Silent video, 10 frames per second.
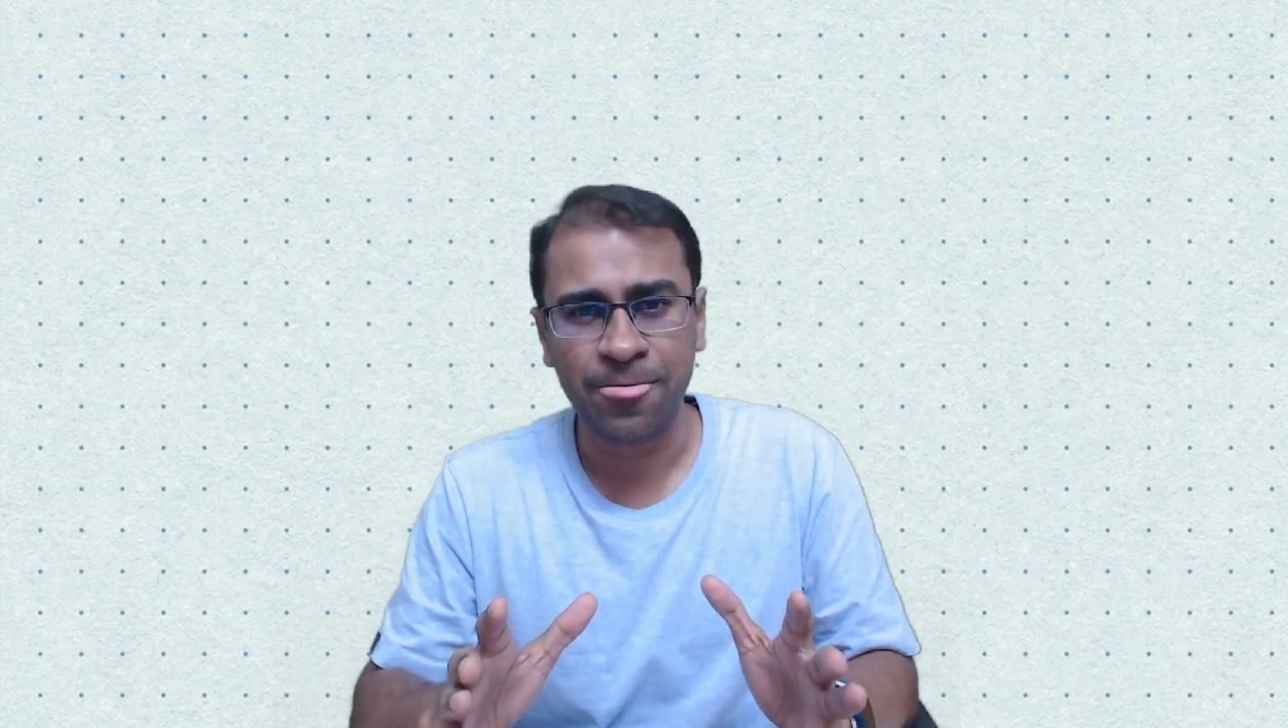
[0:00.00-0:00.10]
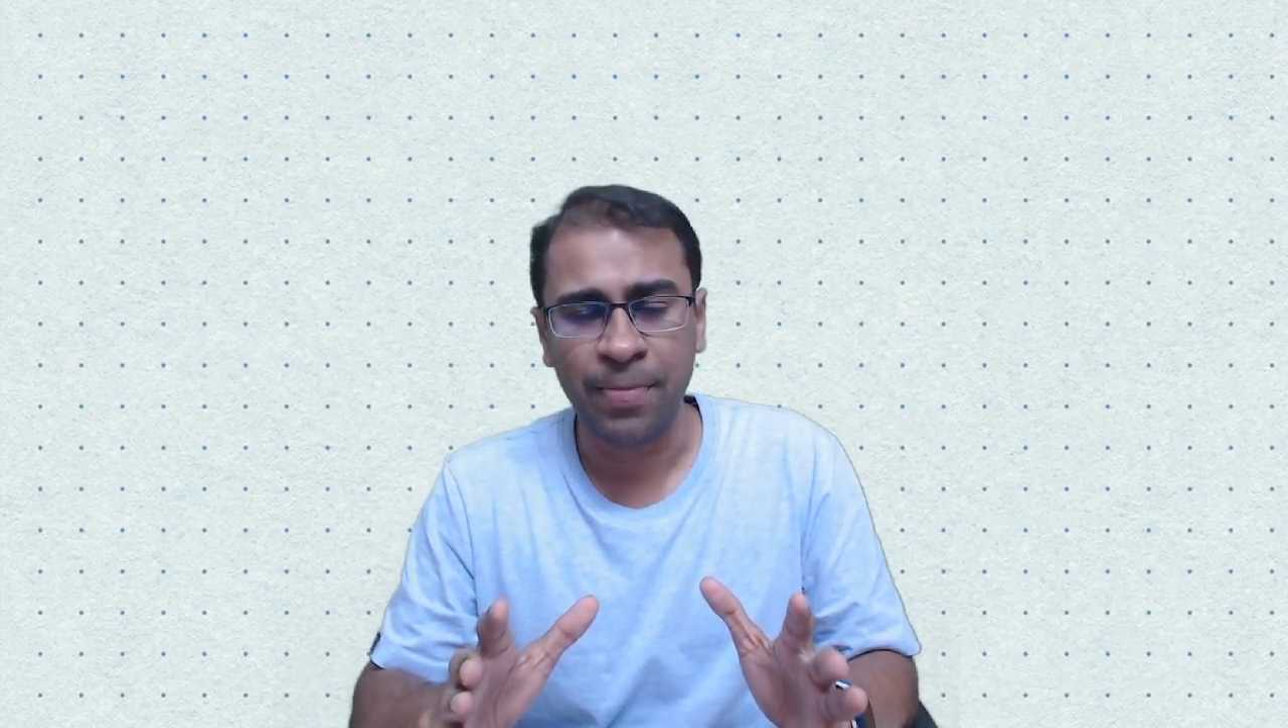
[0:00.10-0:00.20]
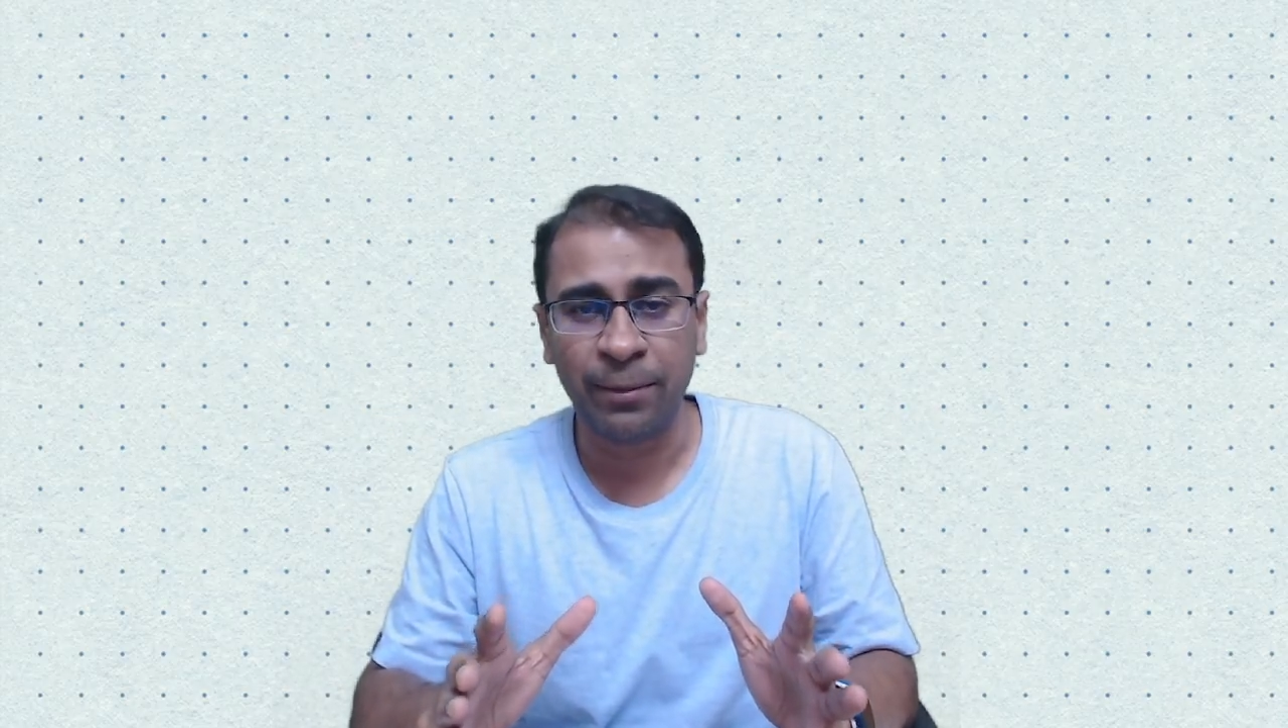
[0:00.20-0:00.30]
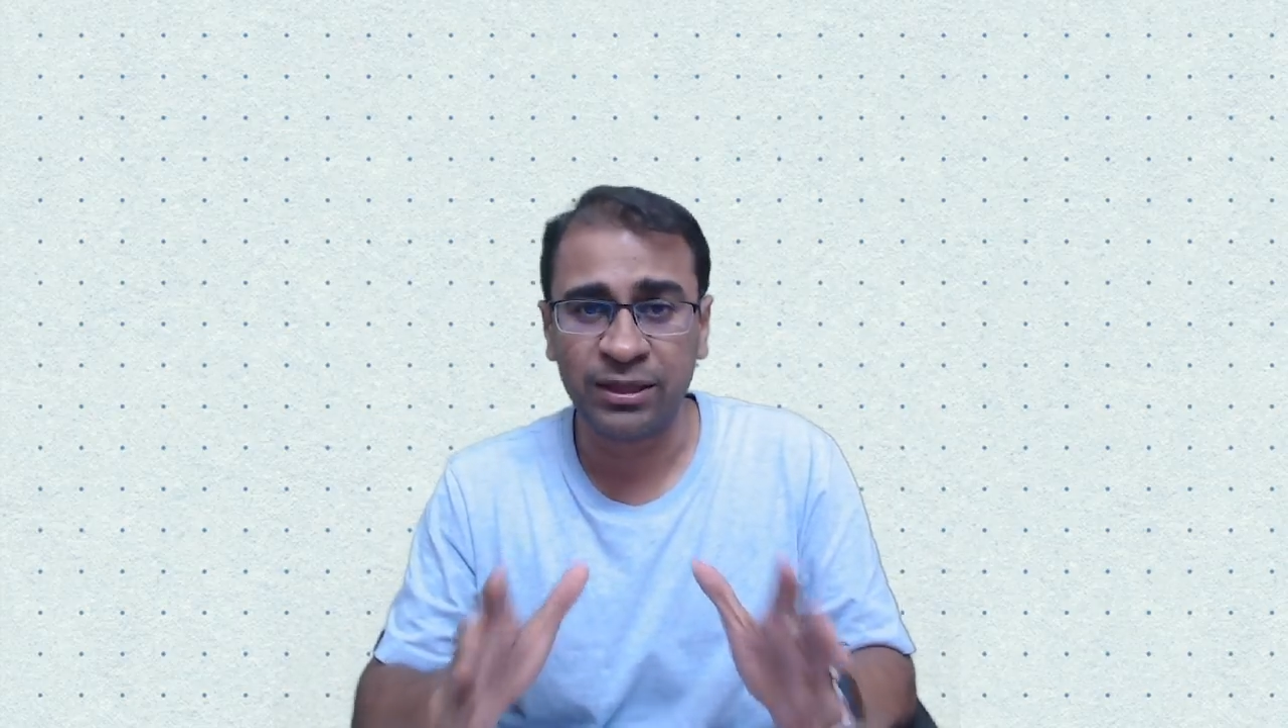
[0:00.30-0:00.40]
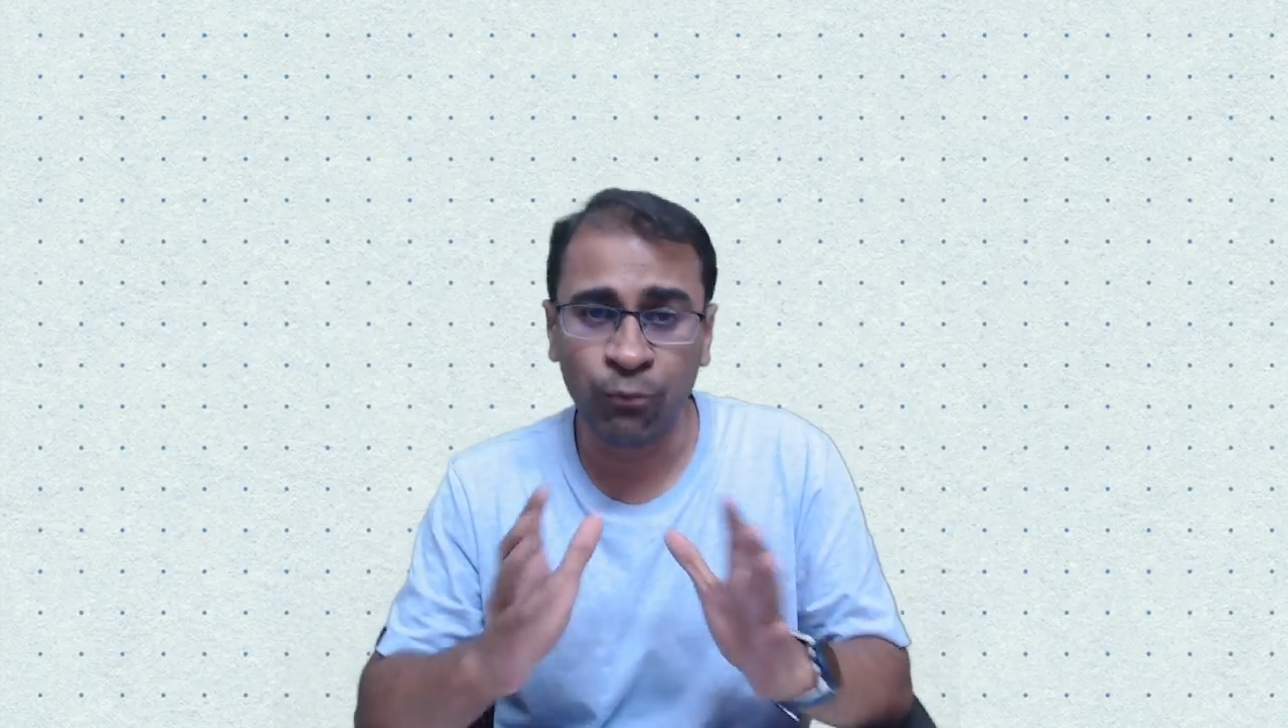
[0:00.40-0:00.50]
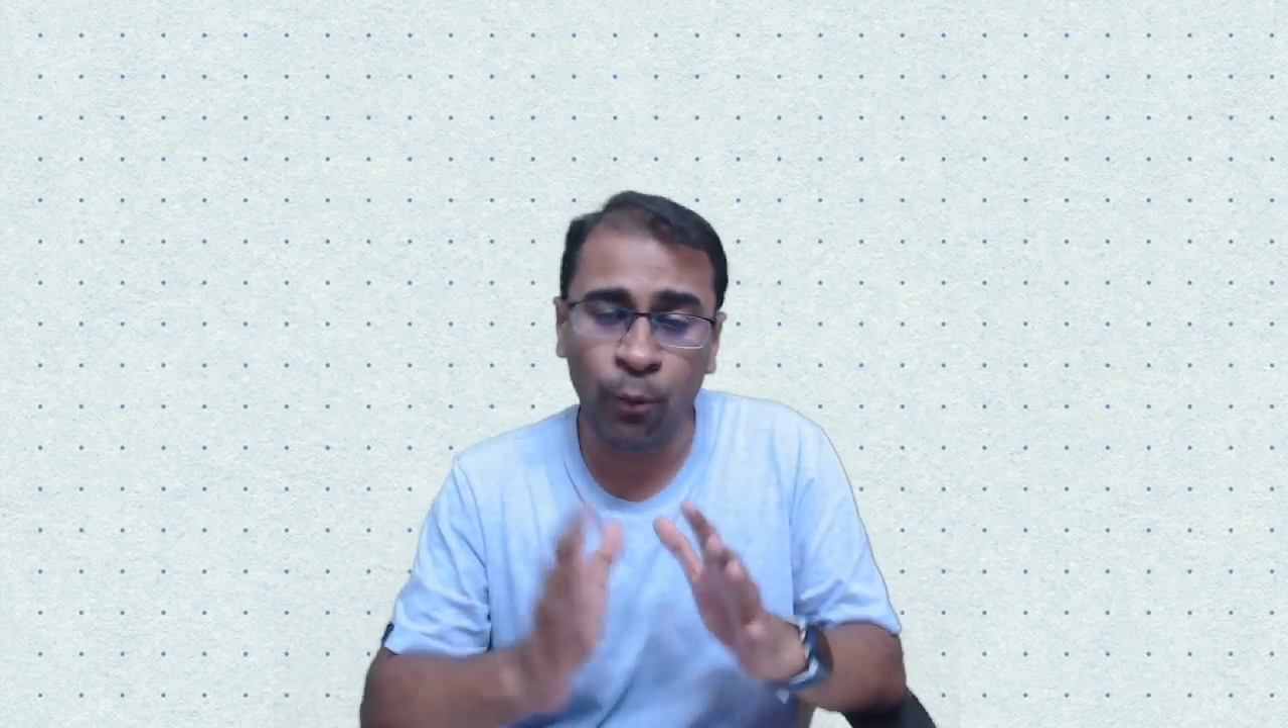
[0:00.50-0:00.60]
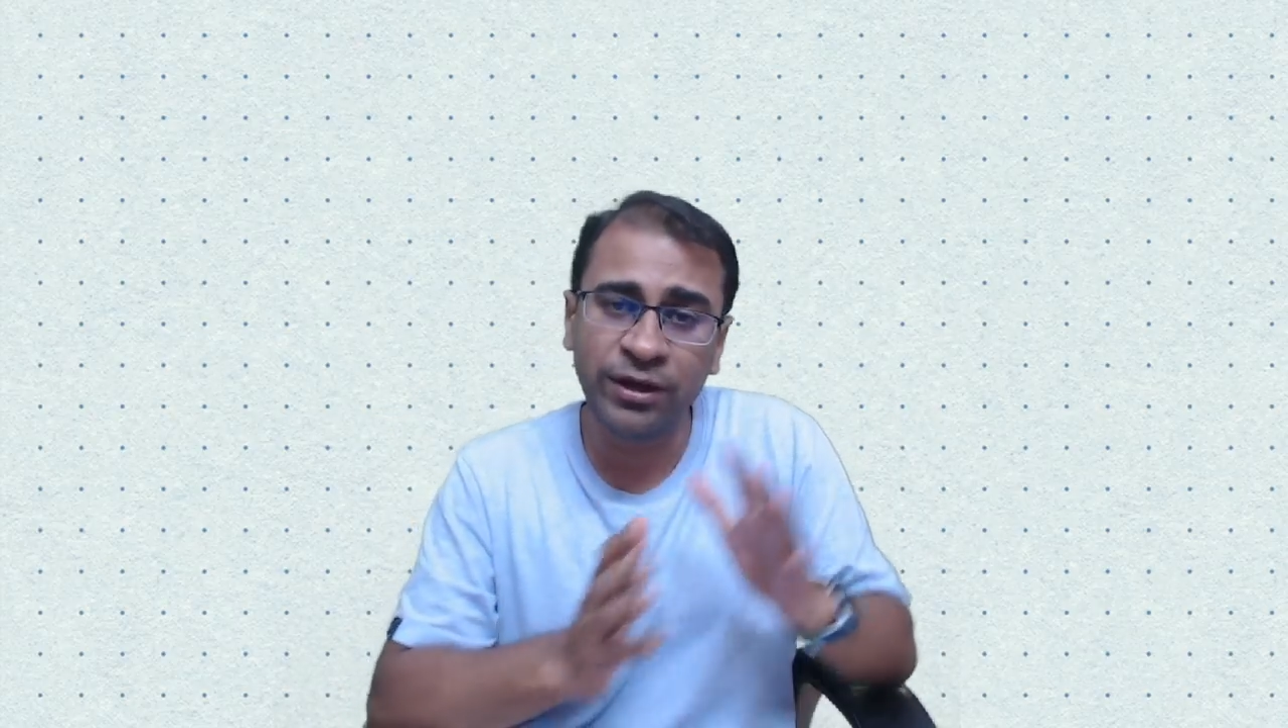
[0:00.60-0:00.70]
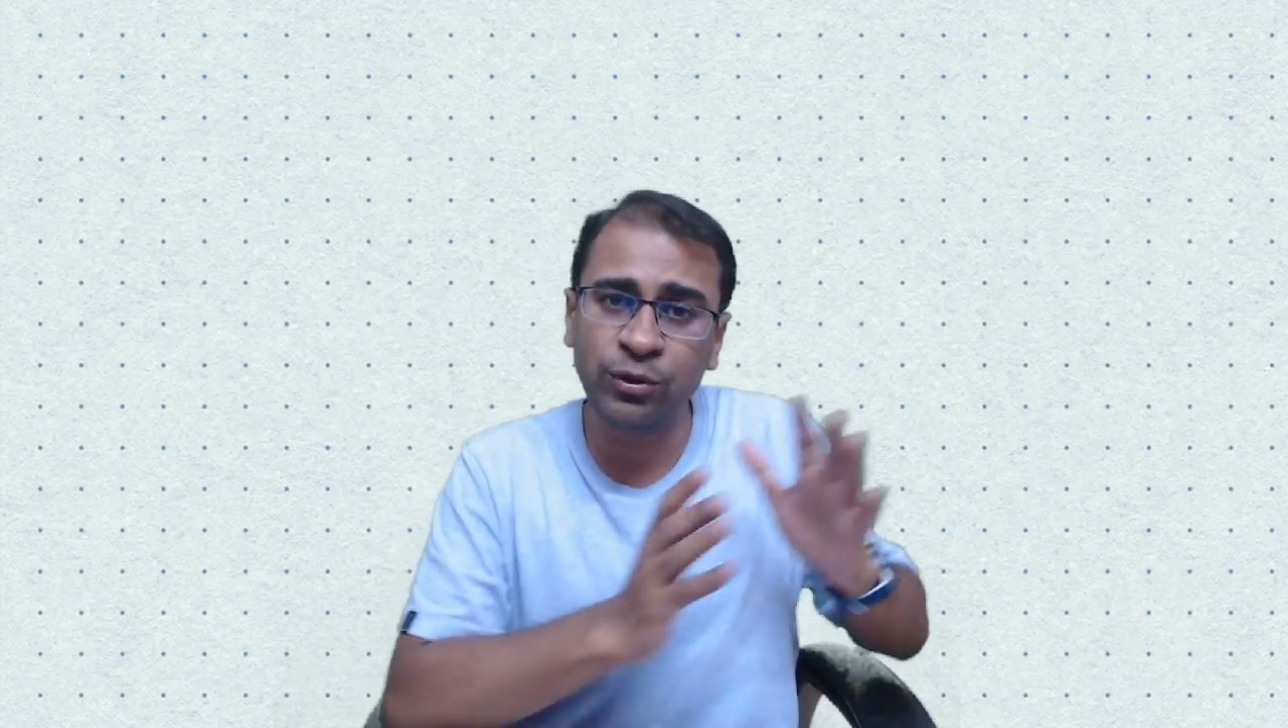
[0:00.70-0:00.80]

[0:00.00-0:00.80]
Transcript: But the moment you